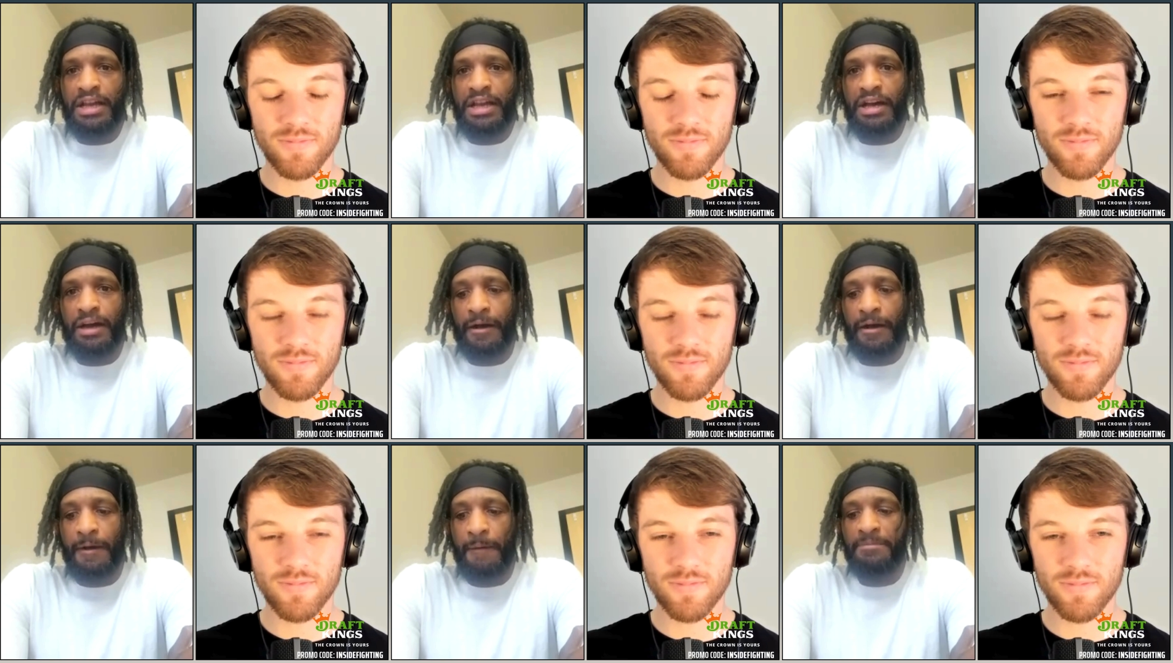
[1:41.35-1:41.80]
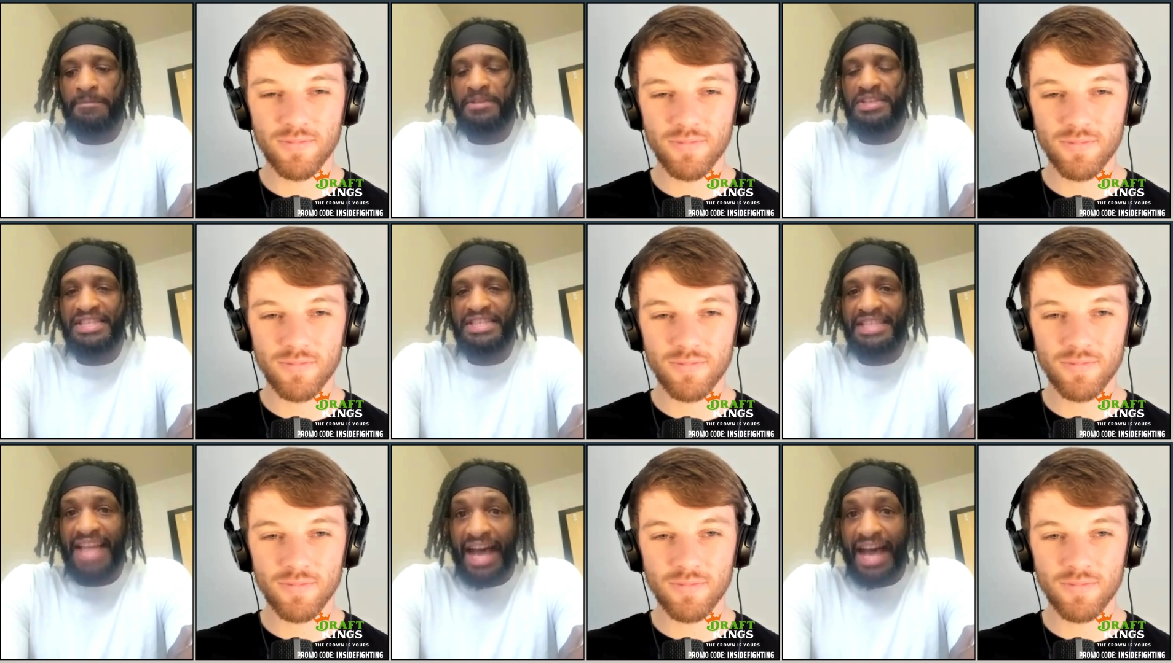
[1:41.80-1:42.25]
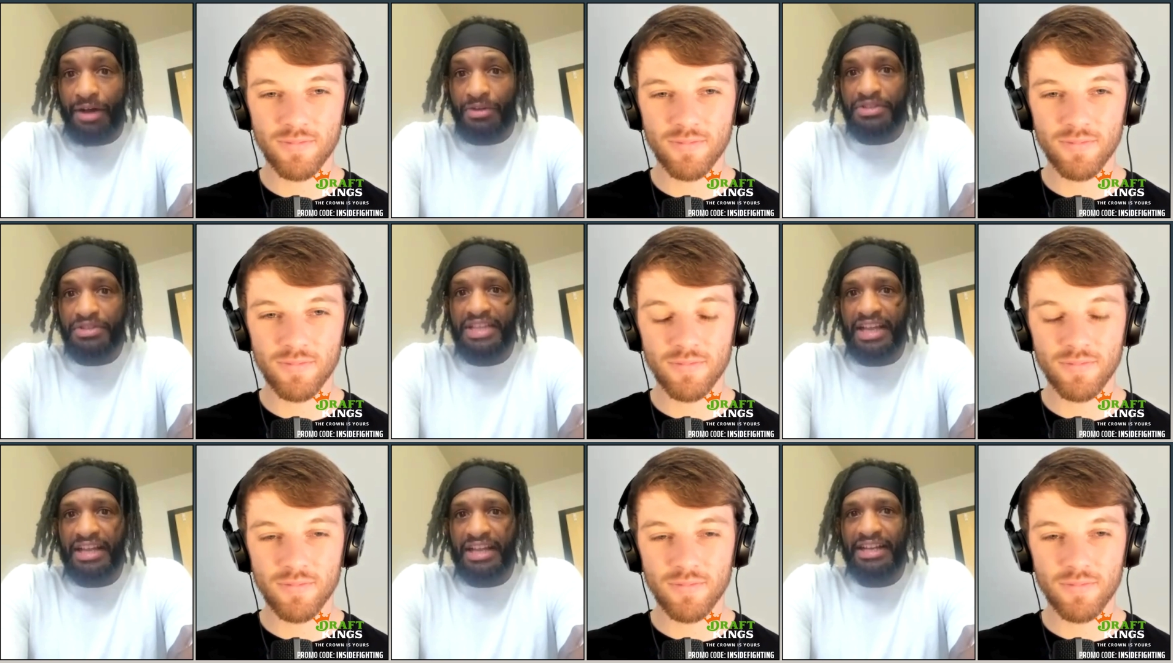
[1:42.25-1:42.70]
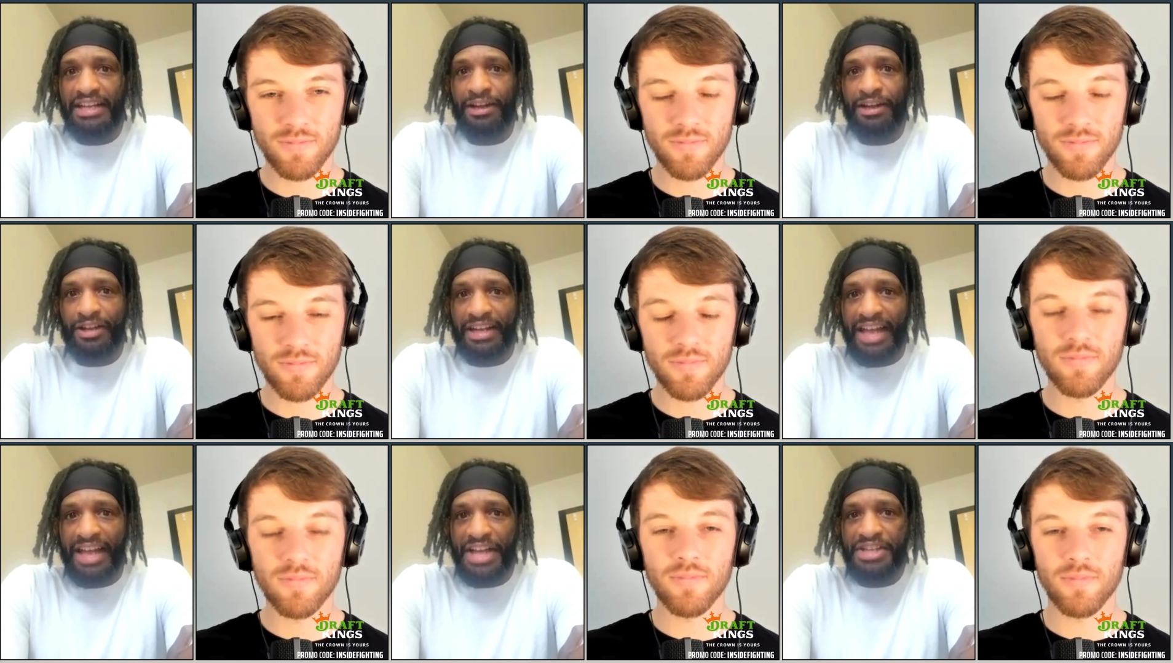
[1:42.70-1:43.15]
Speaker 1: um, the styles that are
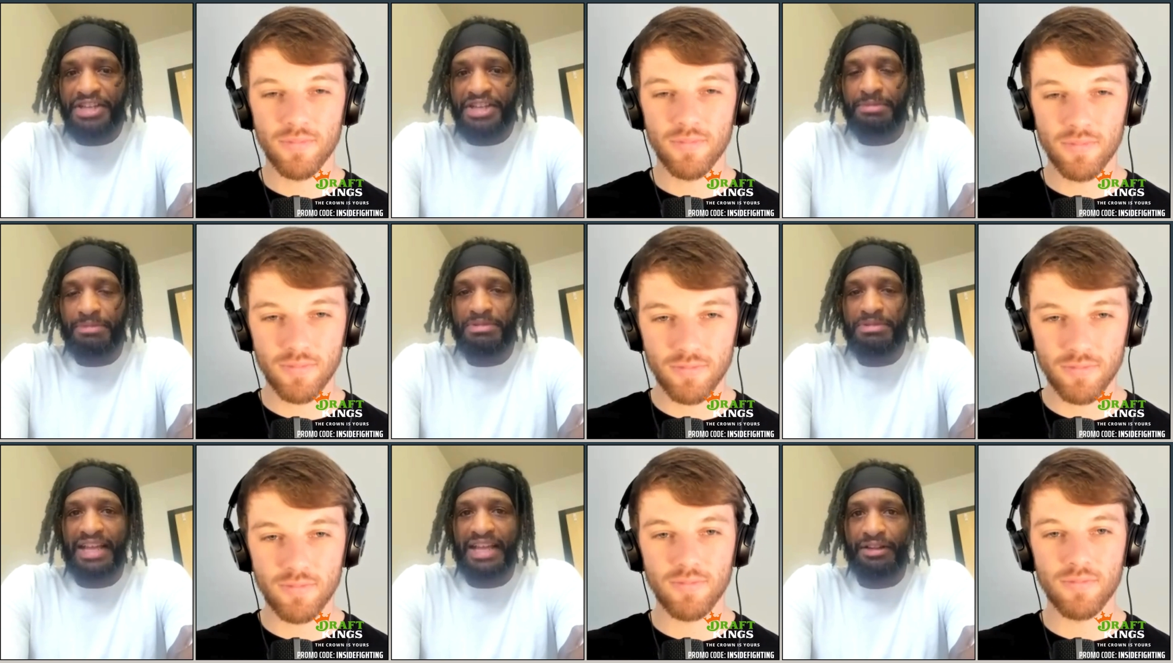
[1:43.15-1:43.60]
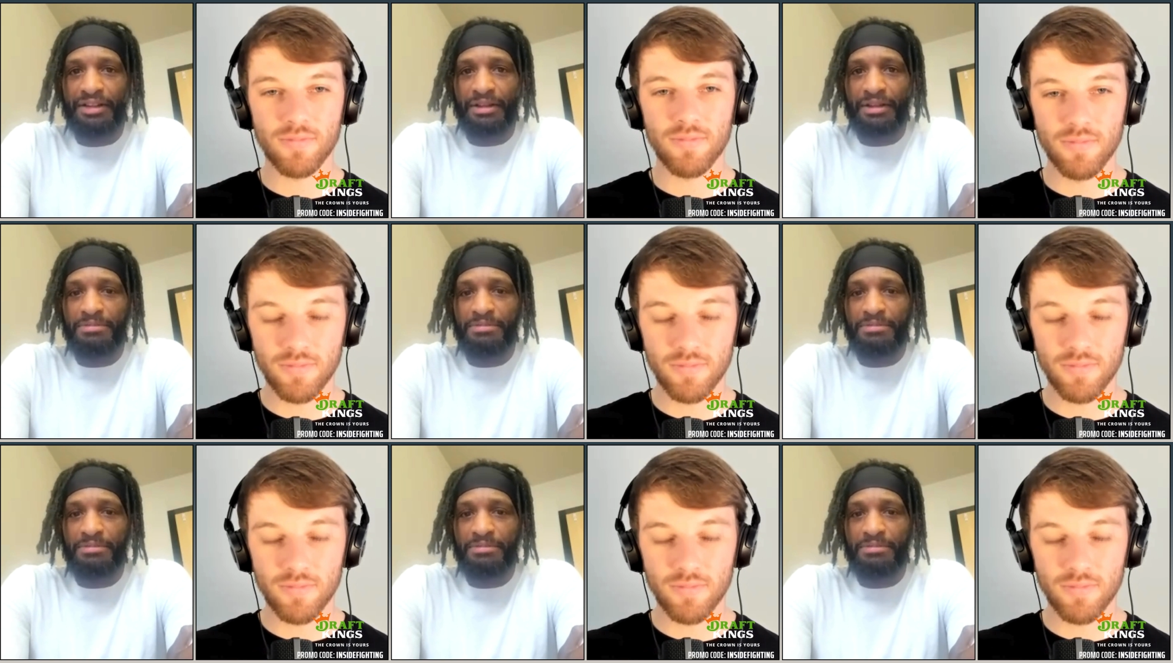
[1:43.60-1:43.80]
clashing. Style.